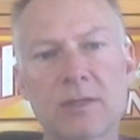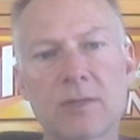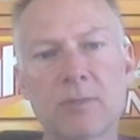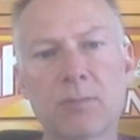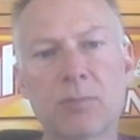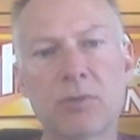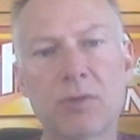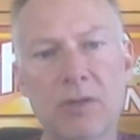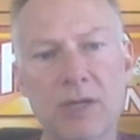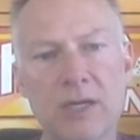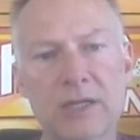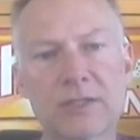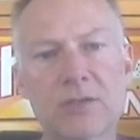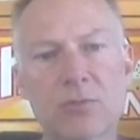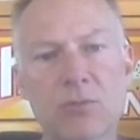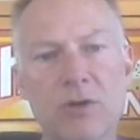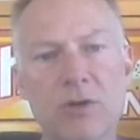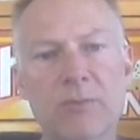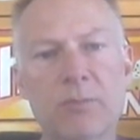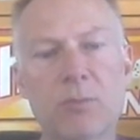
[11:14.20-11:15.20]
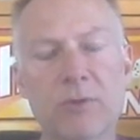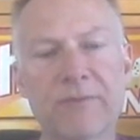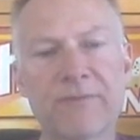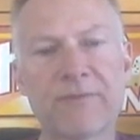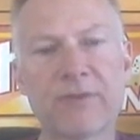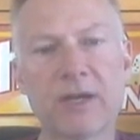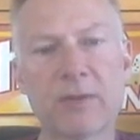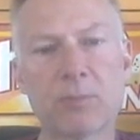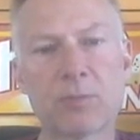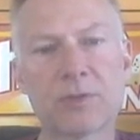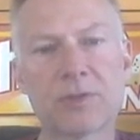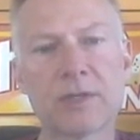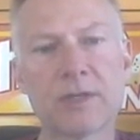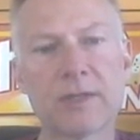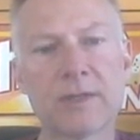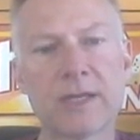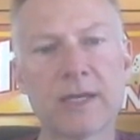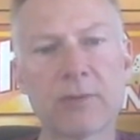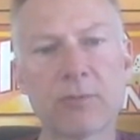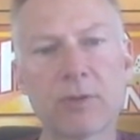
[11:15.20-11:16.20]
to plus
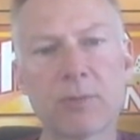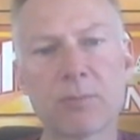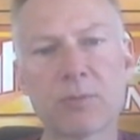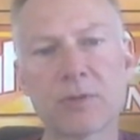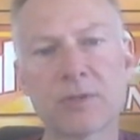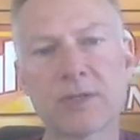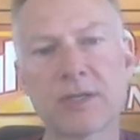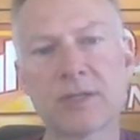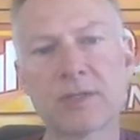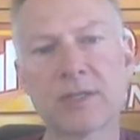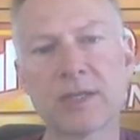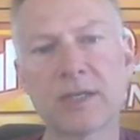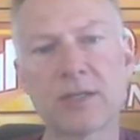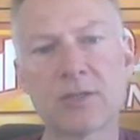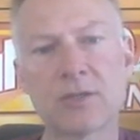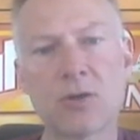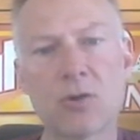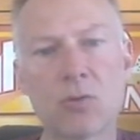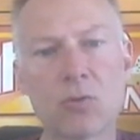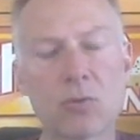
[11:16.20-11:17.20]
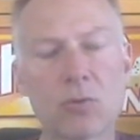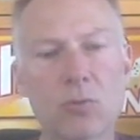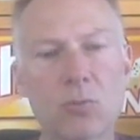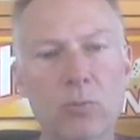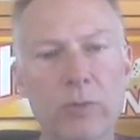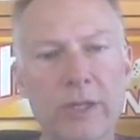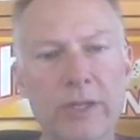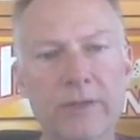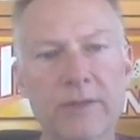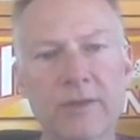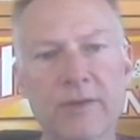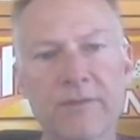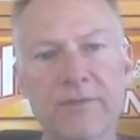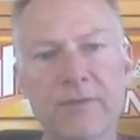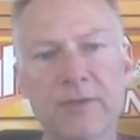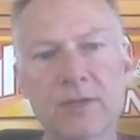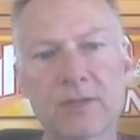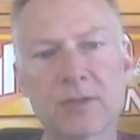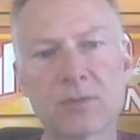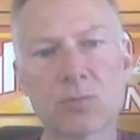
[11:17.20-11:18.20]
12.5%, that represents a total width of
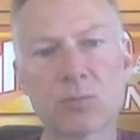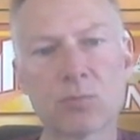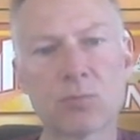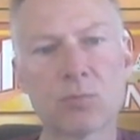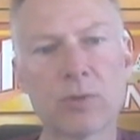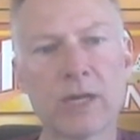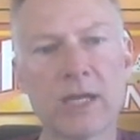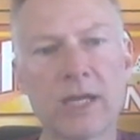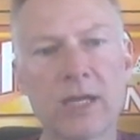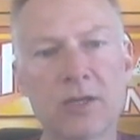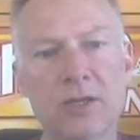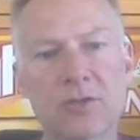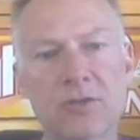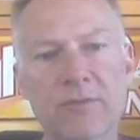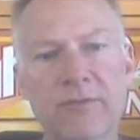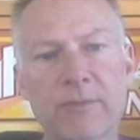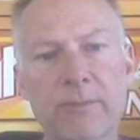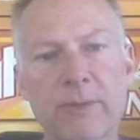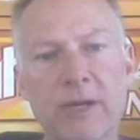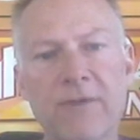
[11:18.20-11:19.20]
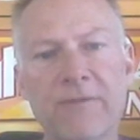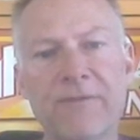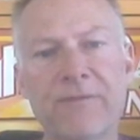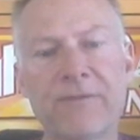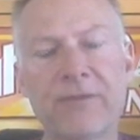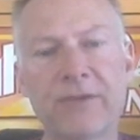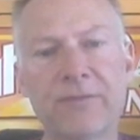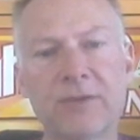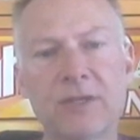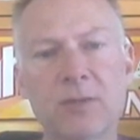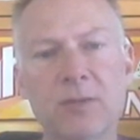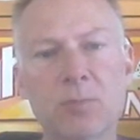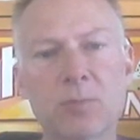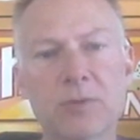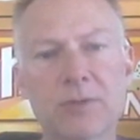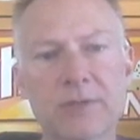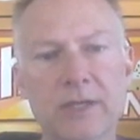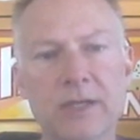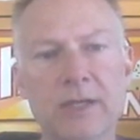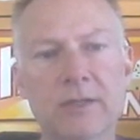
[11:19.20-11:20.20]
this range of about
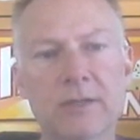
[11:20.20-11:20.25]
50%.